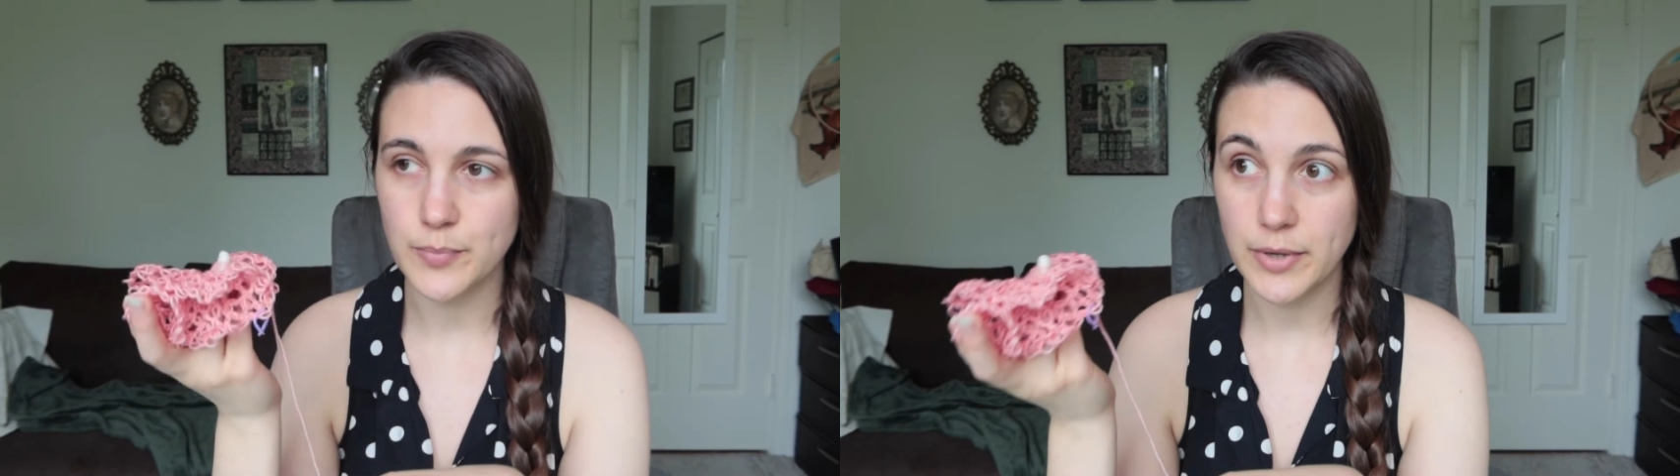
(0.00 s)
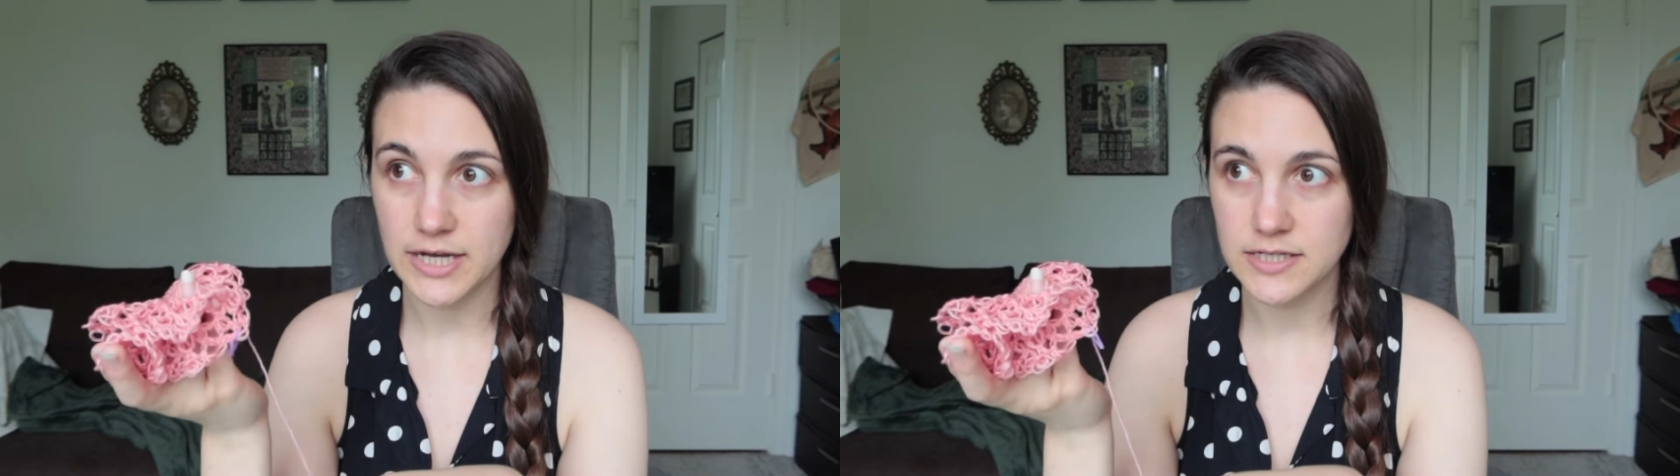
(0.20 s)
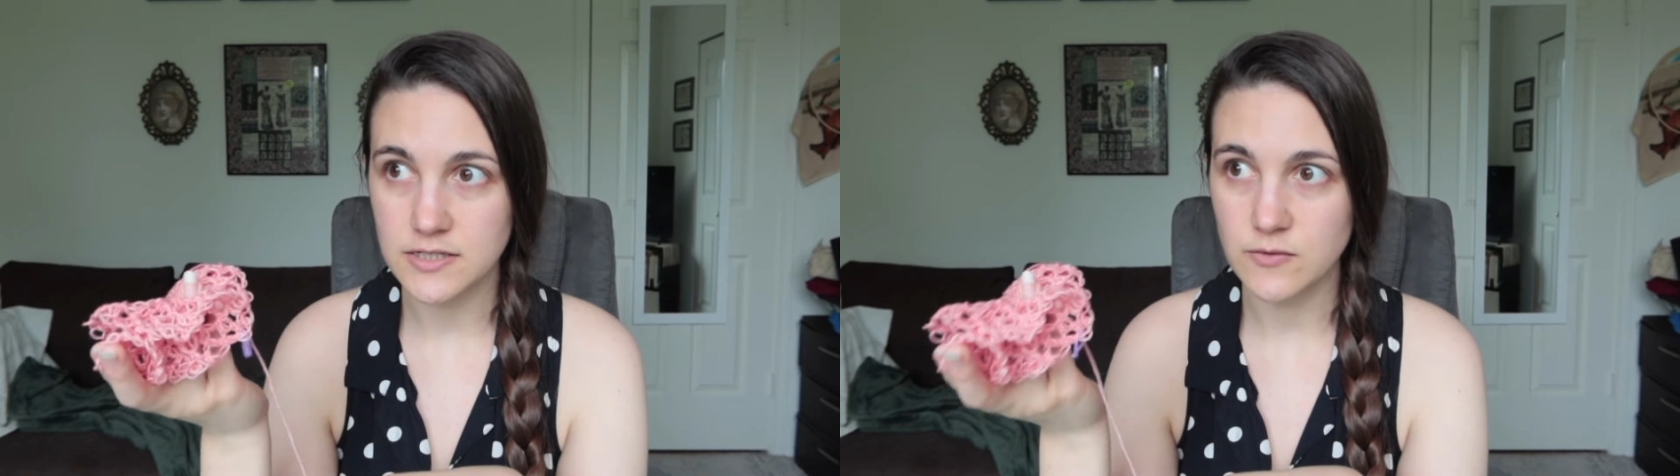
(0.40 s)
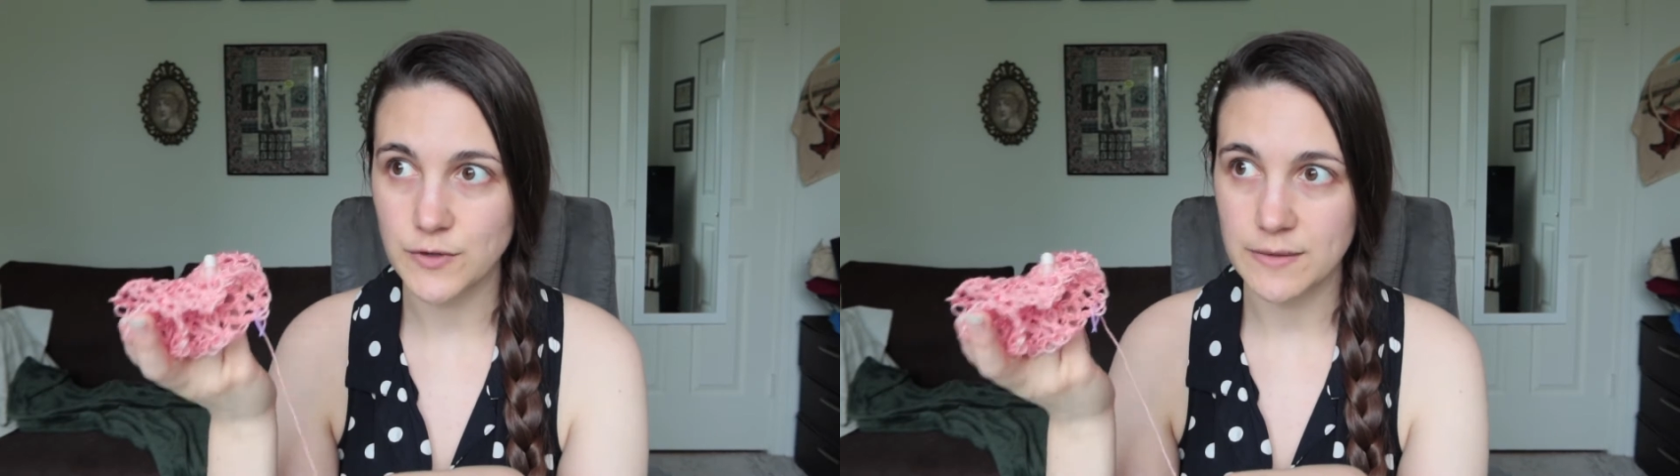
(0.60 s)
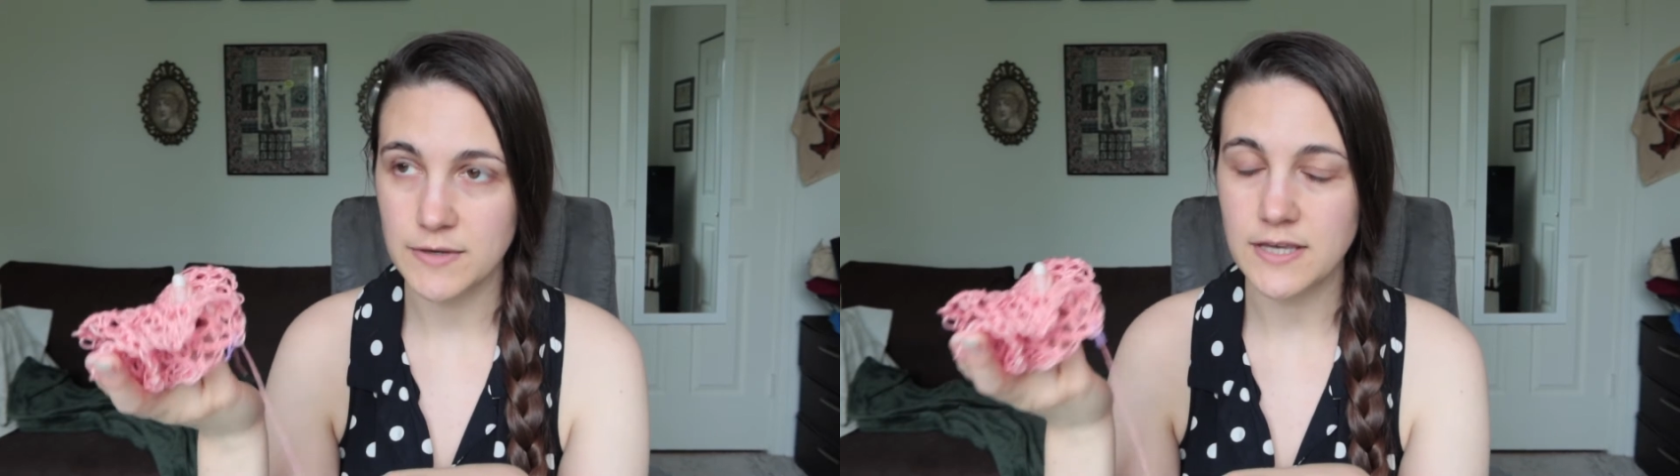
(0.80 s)
but
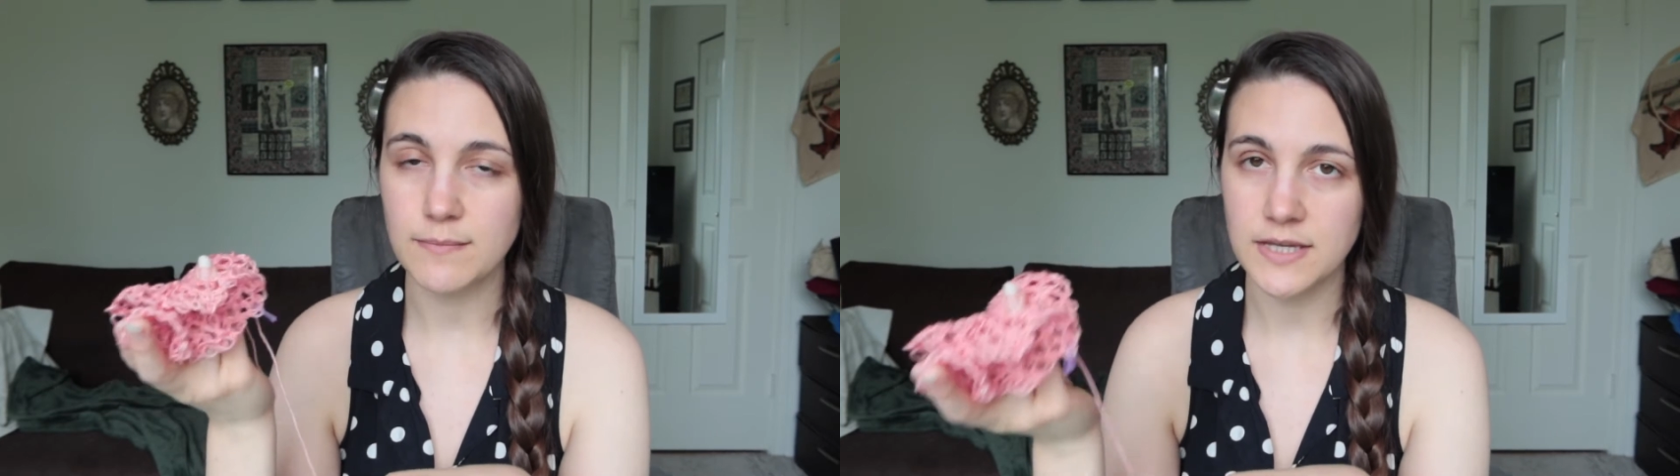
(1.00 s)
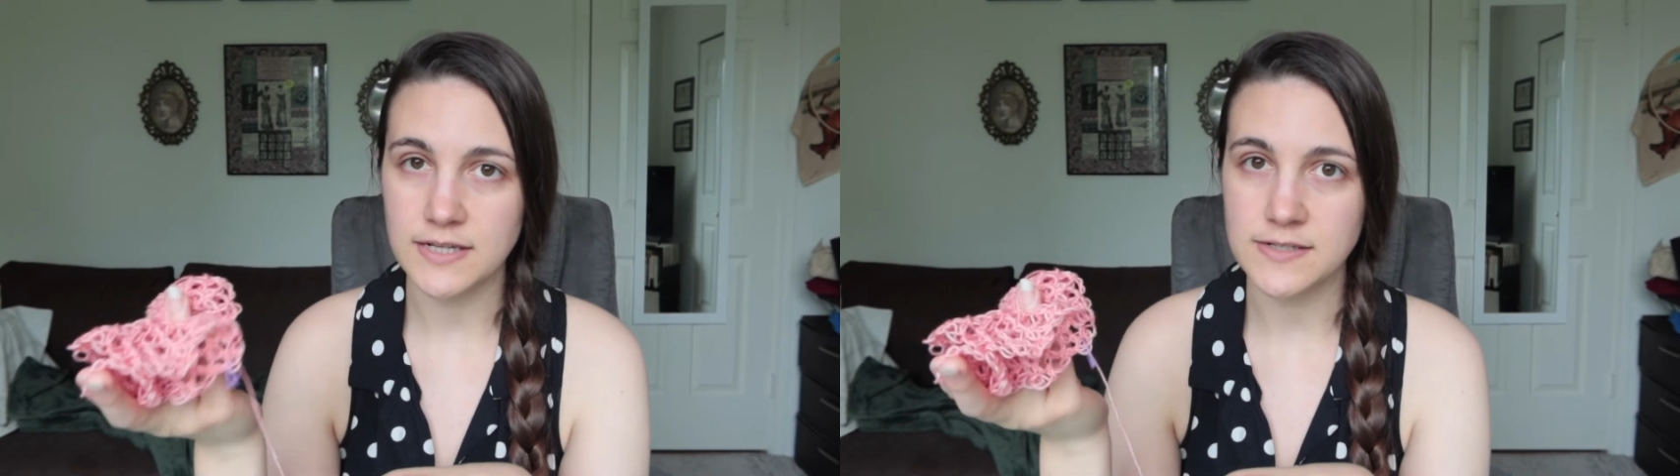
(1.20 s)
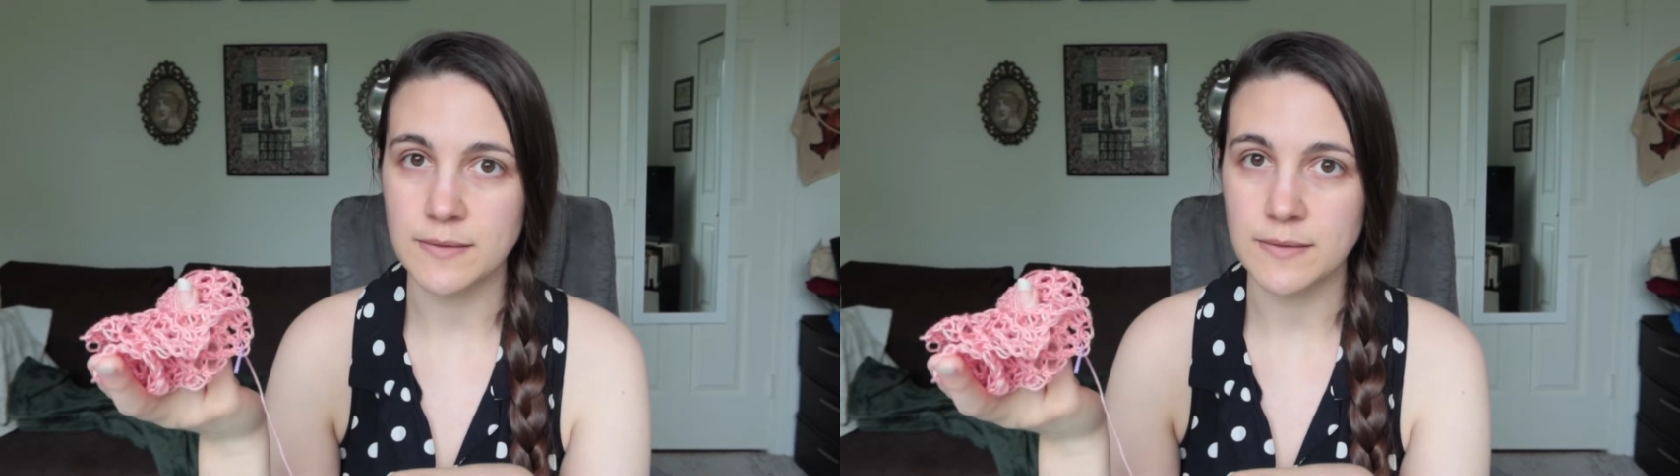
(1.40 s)
when I'm making beanies,